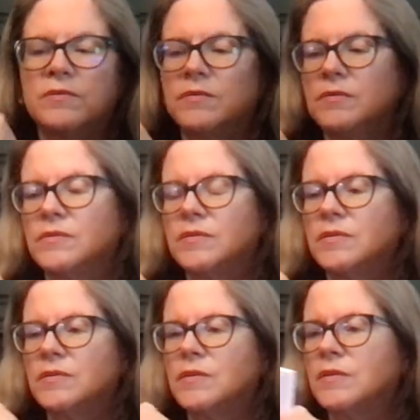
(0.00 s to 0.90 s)

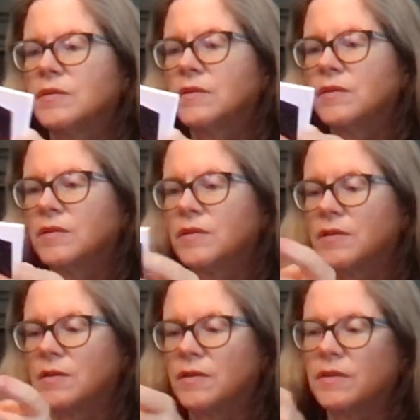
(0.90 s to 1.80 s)

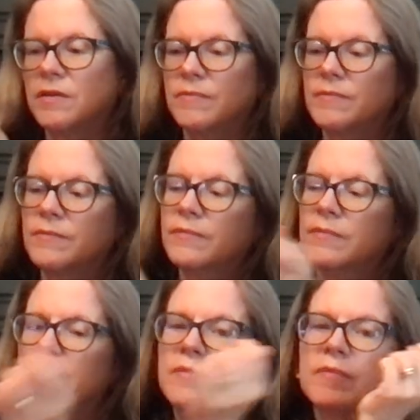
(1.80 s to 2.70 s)

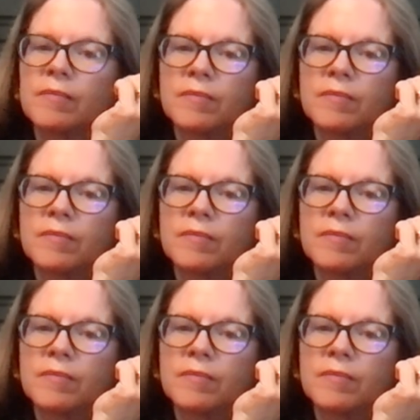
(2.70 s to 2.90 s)
(silence)